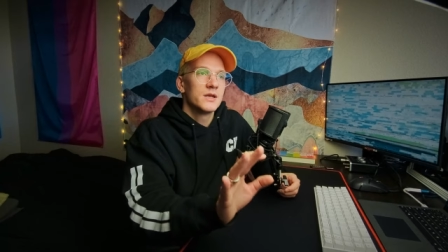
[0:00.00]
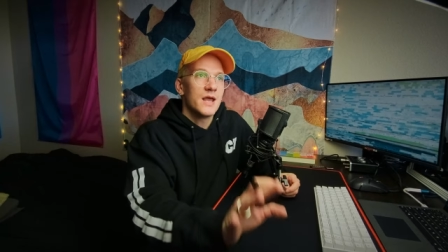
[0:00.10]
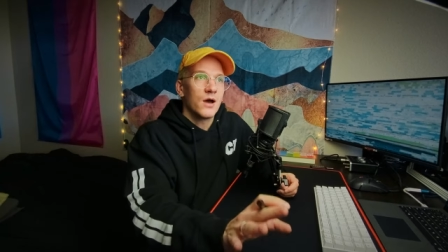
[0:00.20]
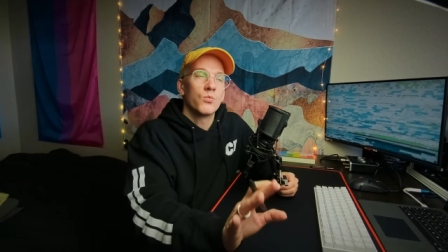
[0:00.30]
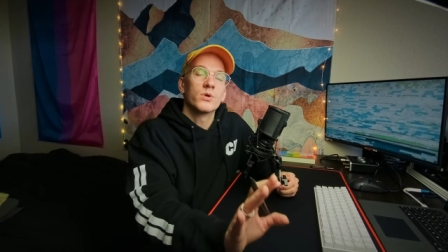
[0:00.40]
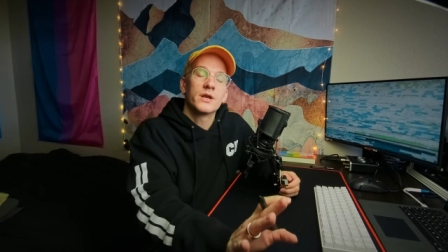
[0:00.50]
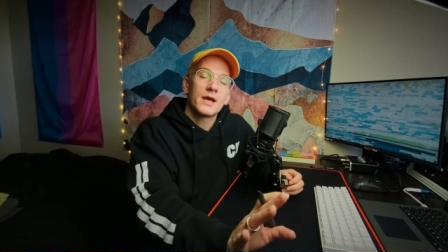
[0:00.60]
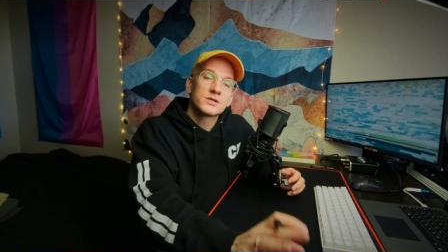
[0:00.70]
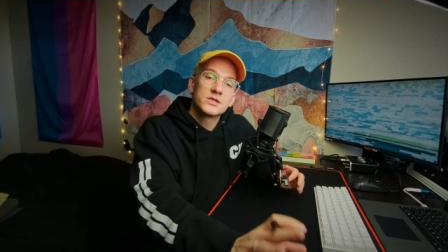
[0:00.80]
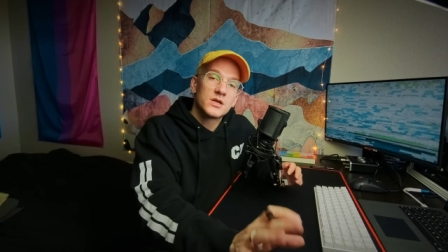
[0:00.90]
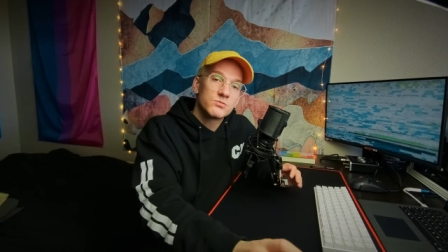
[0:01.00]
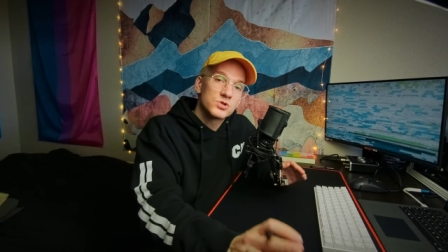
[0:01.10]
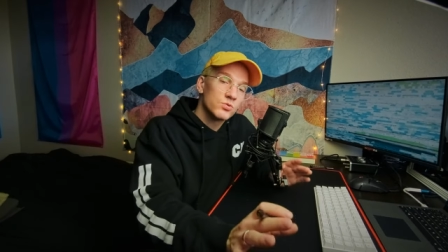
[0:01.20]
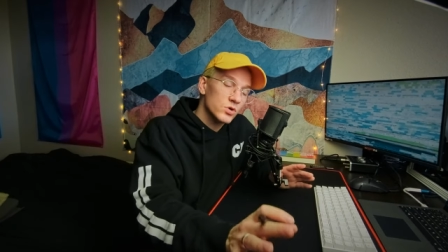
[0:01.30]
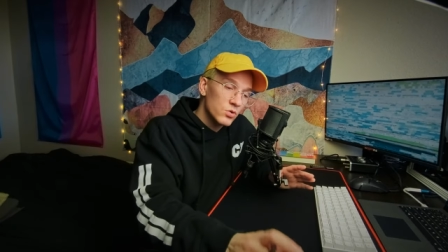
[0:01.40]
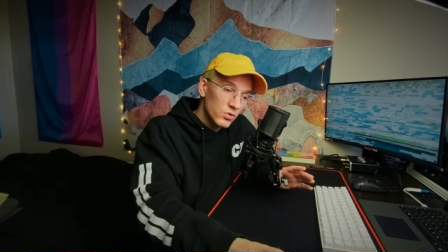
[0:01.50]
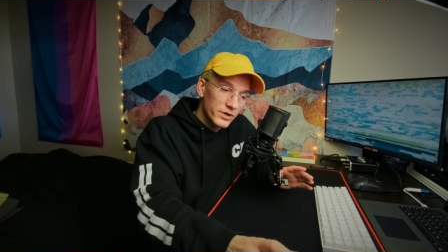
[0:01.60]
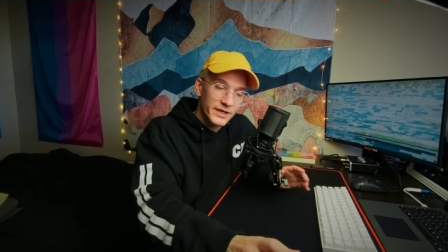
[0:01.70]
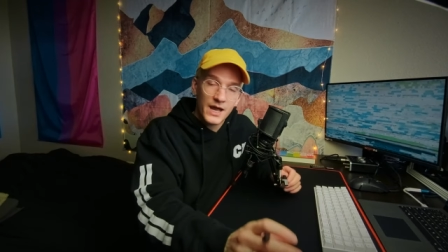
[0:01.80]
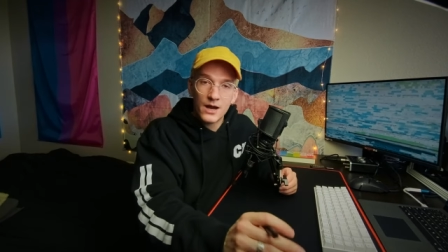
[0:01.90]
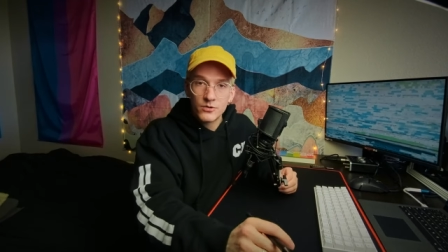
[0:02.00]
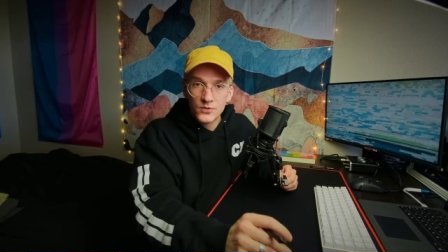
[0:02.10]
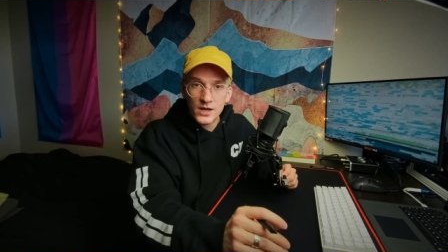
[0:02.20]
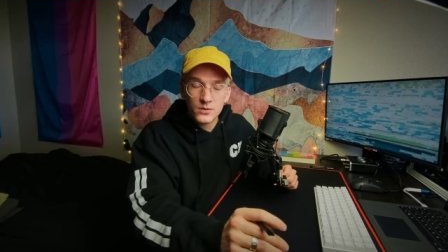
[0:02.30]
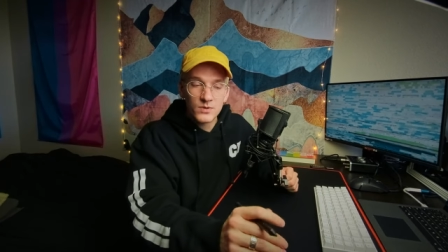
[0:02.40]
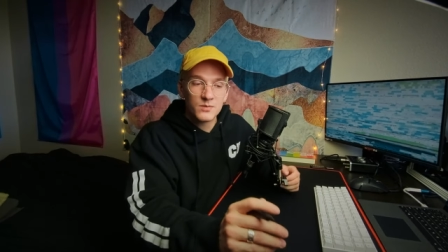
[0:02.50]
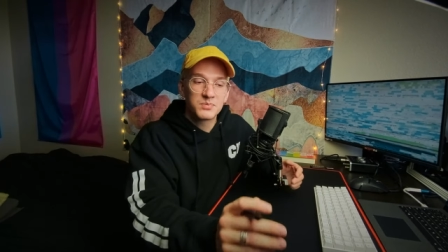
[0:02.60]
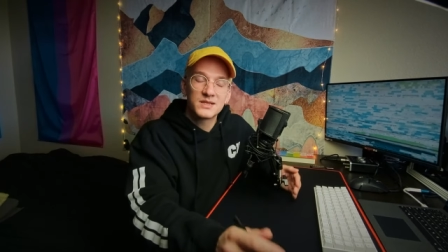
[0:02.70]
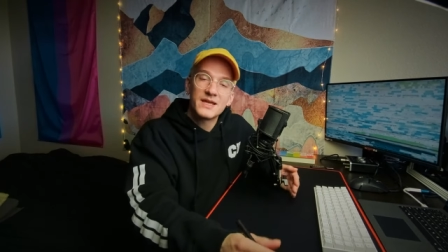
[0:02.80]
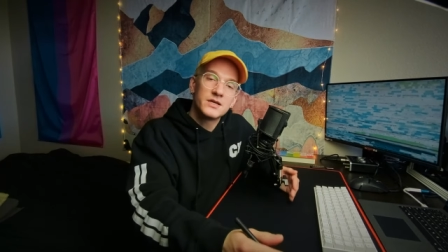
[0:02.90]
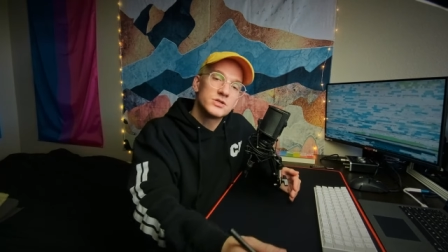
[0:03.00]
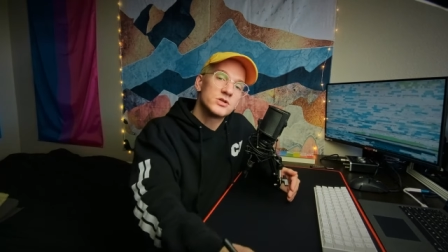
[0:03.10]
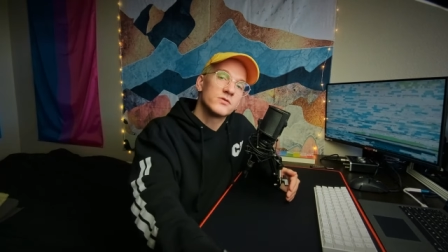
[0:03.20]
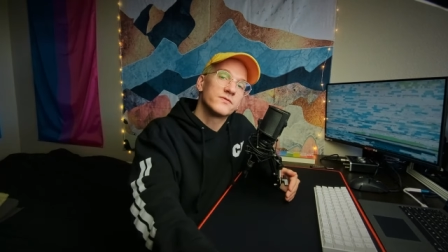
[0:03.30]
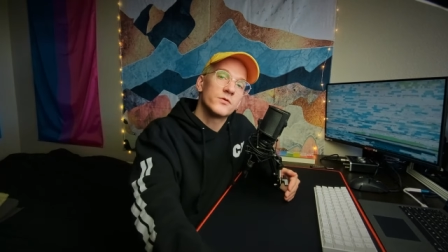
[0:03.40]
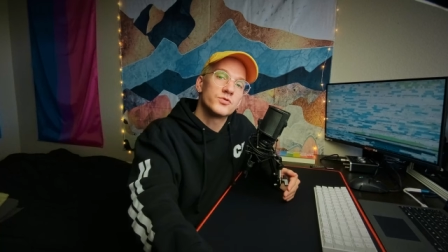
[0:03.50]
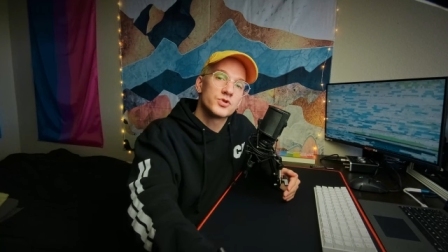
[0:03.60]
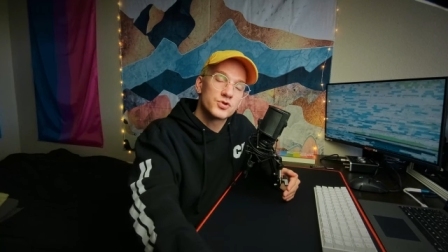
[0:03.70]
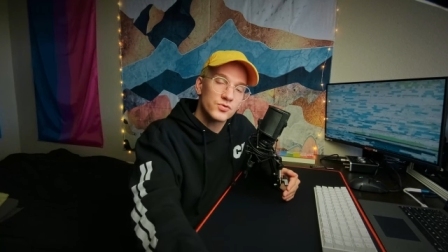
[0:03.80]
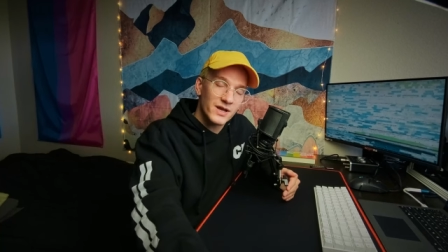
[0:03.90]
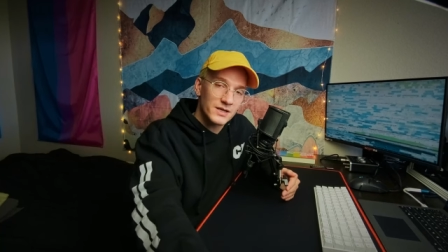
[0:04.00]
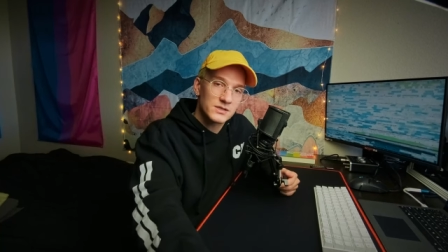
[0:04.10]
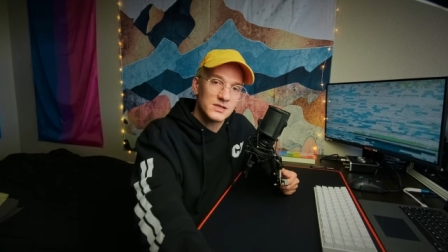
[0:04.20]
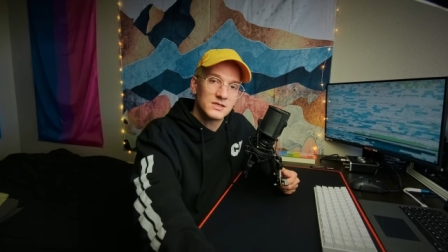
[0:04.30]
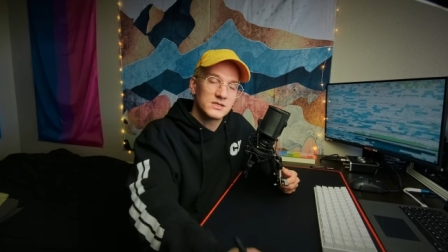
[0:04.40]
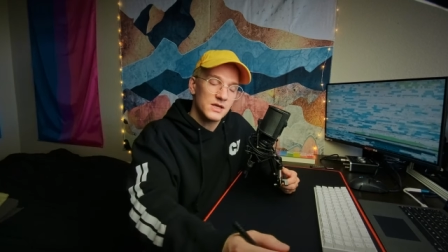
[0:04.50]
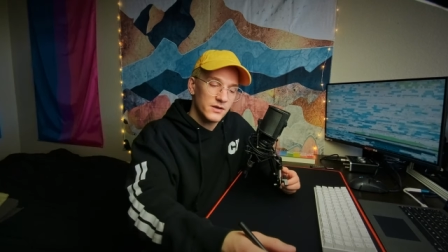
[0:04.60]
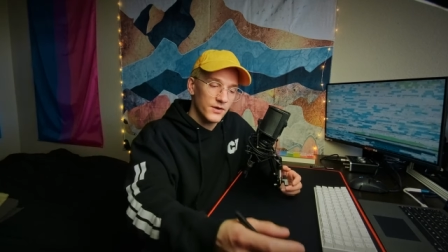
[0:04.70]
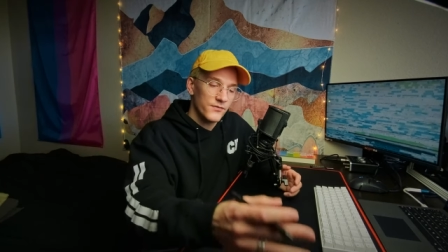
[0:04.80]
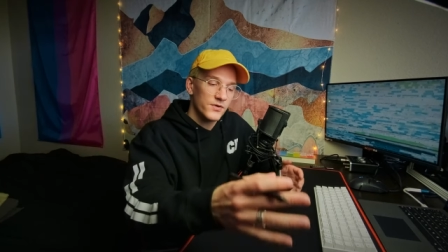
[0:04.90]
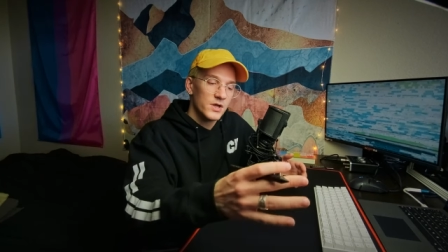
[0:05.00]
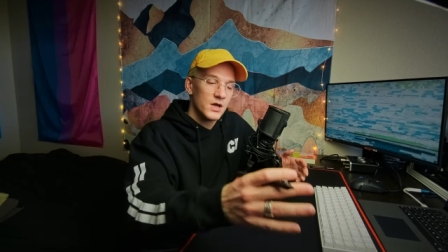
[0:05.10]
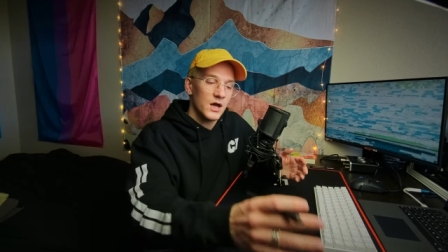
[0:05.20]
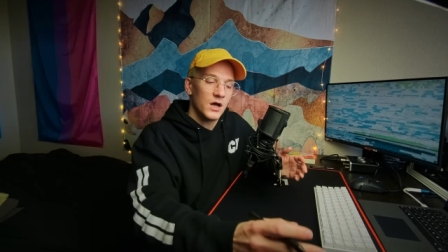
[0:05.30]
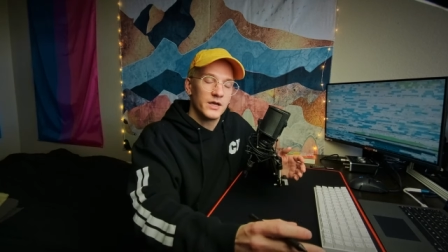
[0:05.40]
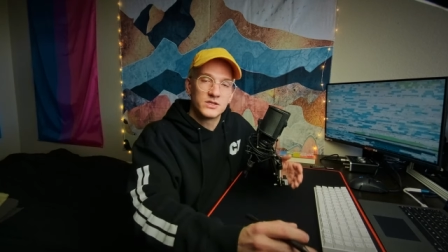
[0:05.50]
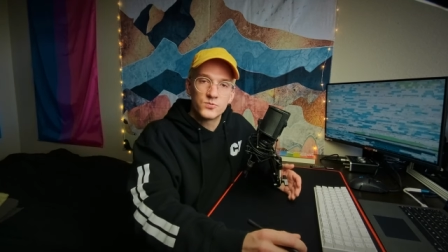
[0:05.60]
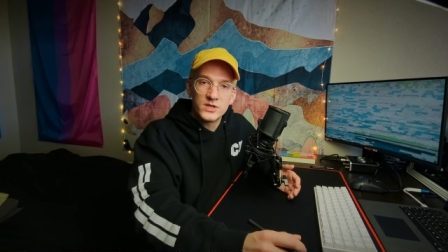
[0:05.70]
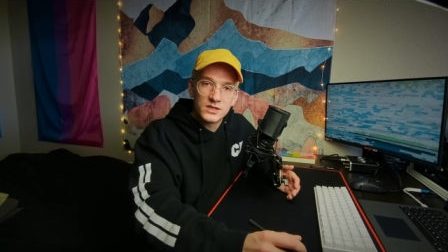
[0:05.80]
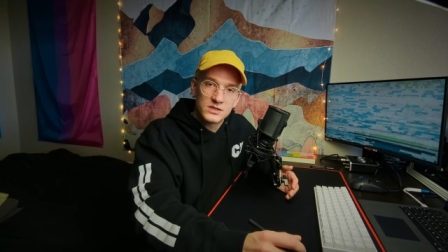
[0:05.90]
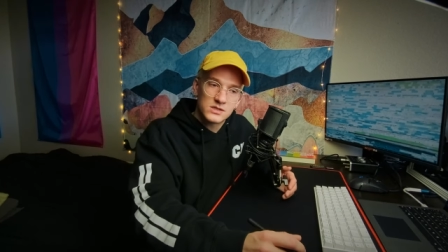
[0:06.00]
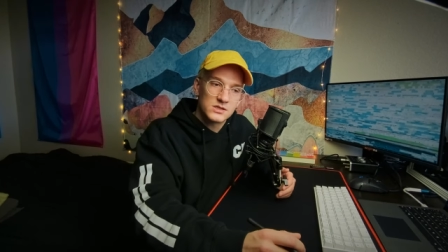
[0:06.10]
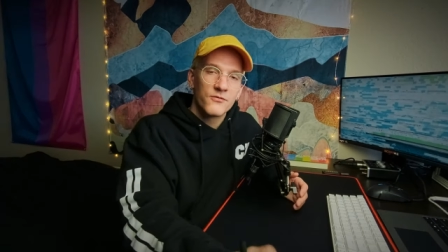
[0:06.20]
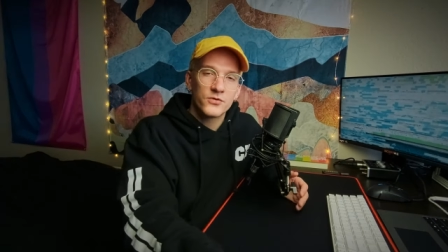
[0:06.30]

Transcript: Now, when it actually comes to recording, I would recommend playing to your phone's strengths instead of its weaknesses.